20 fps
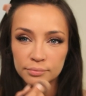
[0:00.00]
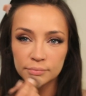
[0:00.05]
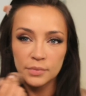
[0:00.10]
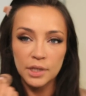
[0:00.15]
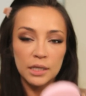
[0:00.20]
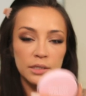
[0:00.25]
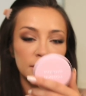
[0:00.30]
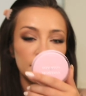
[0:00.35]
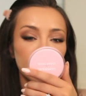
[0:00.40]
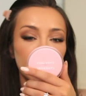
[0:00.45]

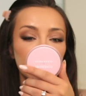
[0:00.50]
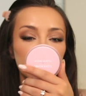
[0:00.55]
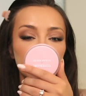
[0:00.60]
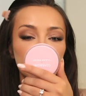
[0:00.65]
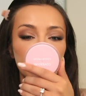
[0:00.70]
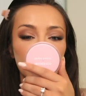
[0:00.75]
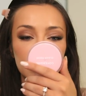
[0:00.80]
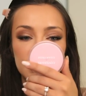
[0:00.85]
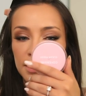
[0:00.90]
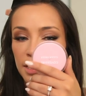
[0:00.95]
that's about the
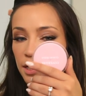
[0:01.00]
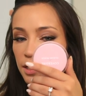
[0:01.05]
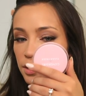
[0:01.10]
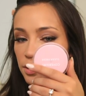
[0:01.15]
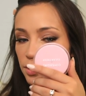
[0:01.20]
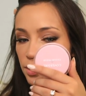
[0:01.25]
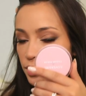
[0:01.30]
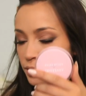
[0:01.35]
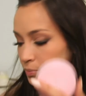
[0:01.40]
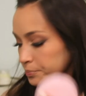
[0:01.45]
best I can
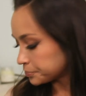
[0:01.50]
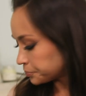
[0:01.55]
do.